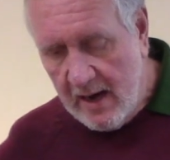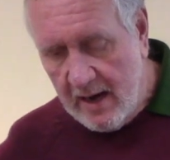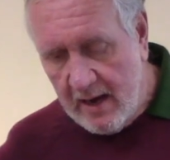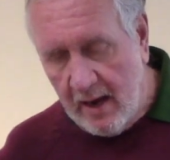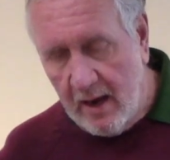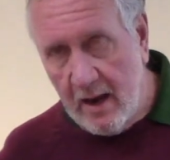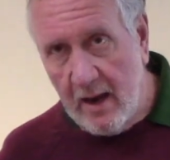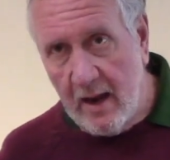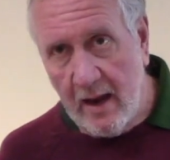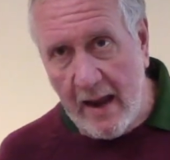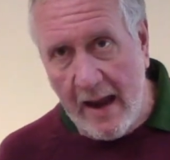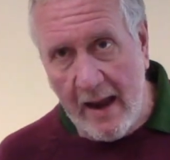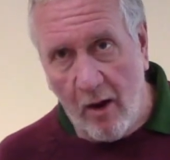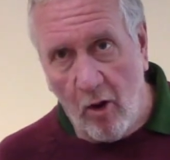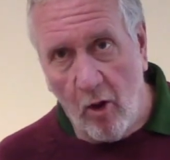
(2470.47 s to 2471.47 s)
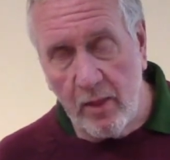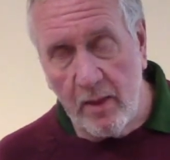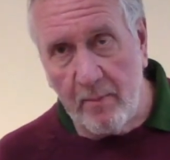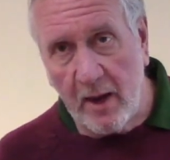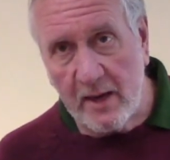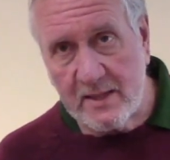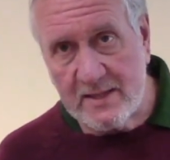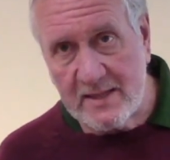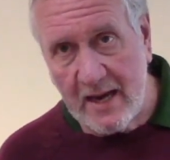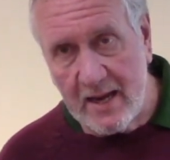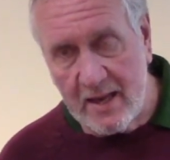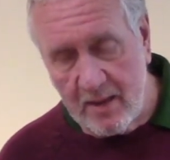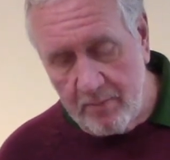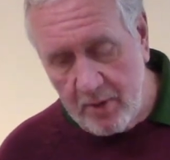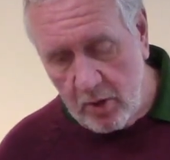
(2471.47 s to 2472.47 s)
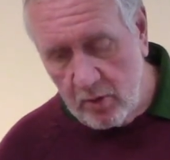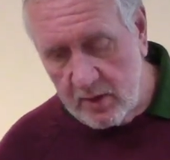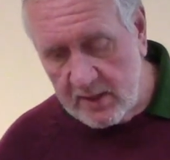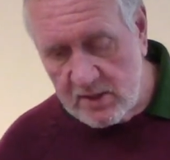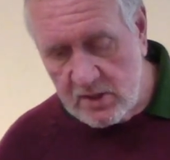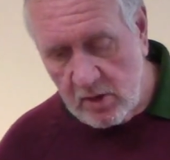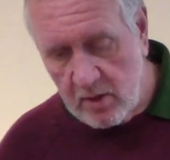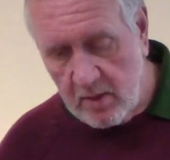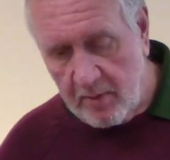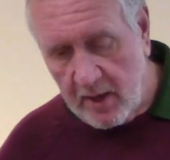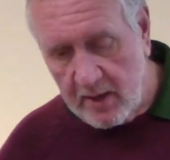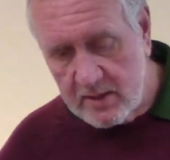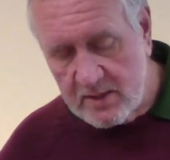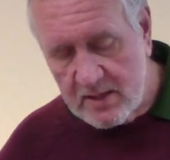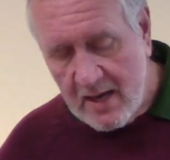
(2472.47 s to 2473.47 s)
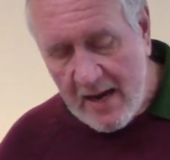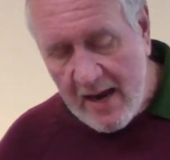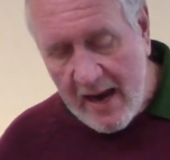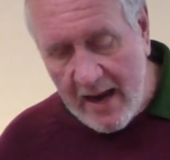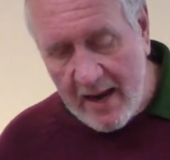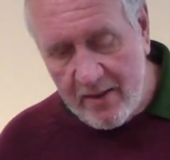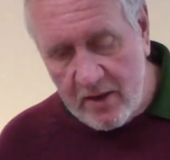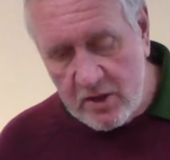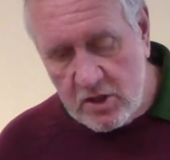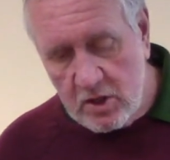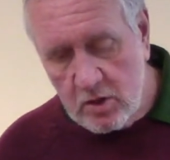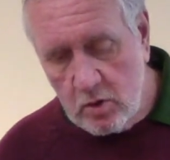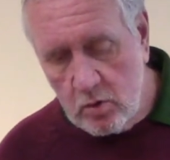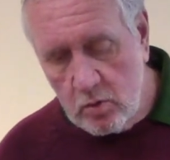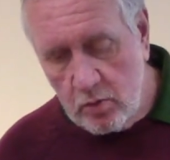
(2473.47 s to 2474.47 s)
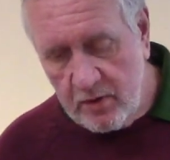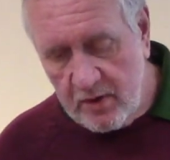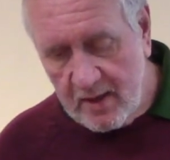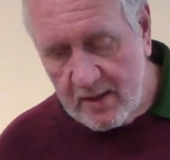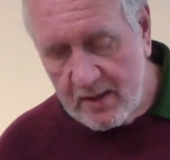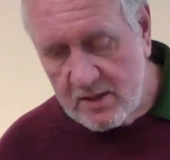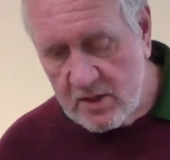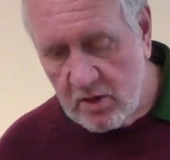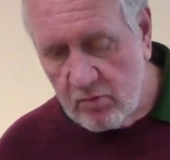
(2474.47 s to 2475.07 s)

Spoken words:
on the base and the buildings on the base, and the two things are